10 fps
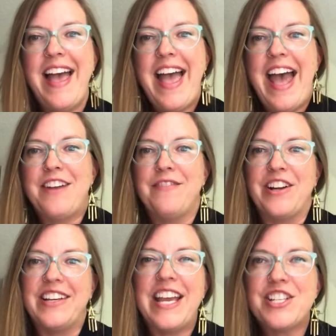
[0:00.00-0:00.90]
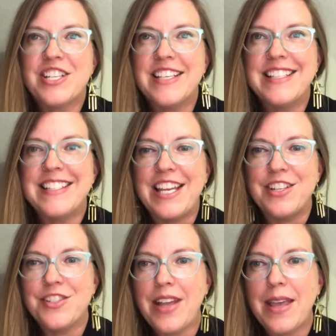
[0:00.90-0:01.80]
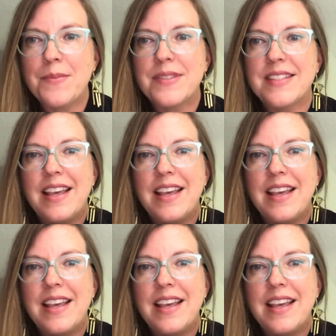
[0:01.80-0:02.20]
and variations and shapes,